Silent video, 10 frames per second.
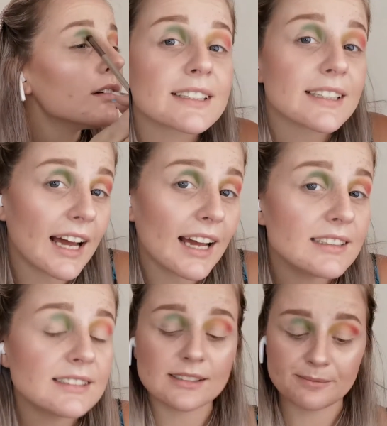Like
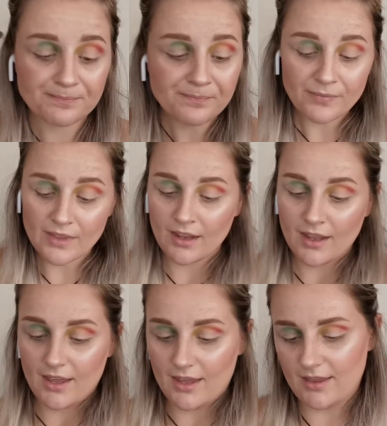that.
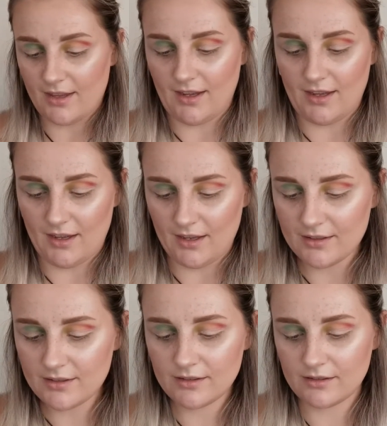And
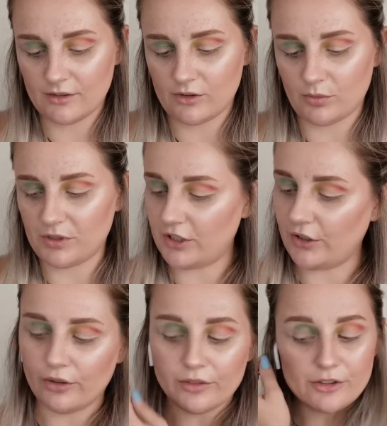then switching
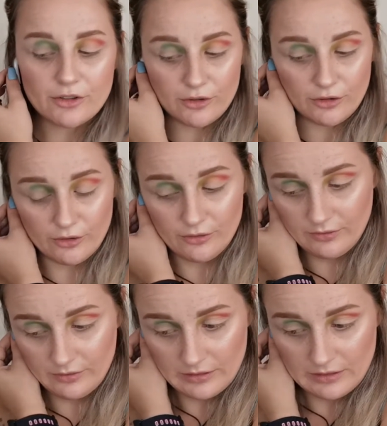over to
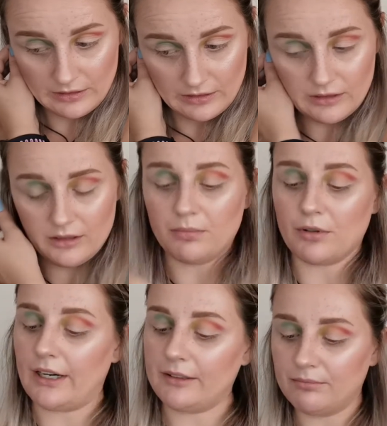a
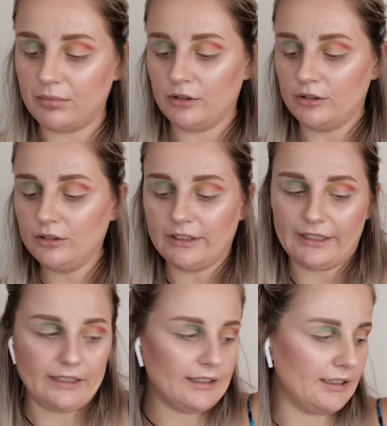bright blue
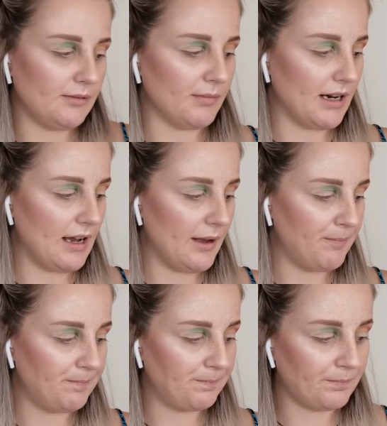again in my
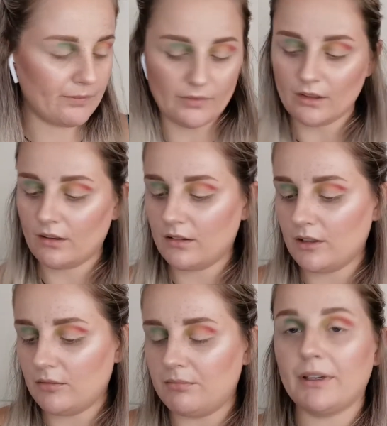
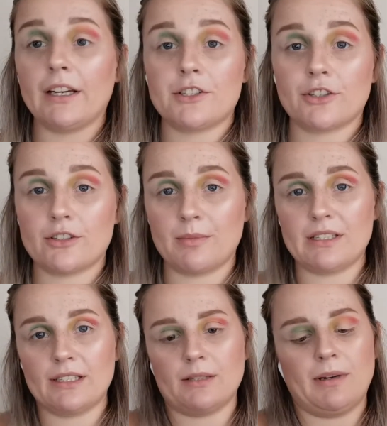BH
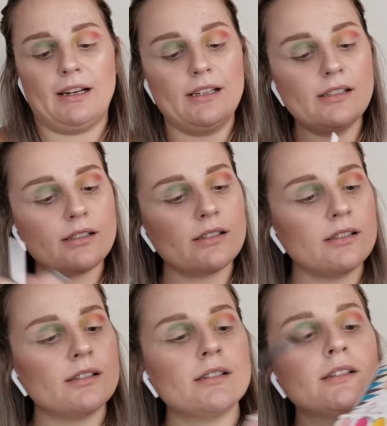Cosmetics palette.
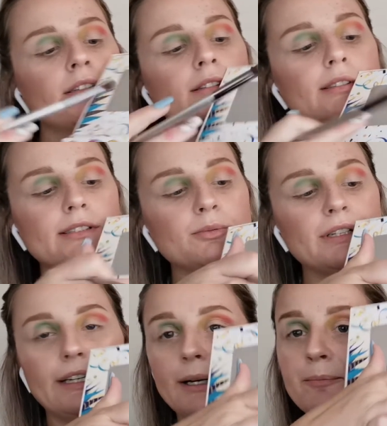This one
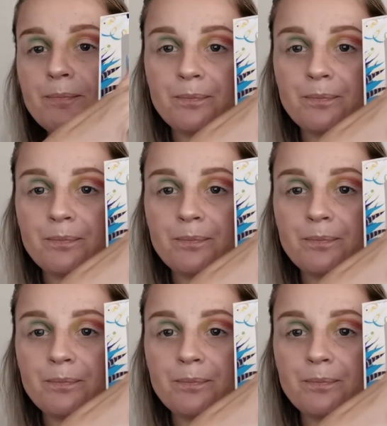here.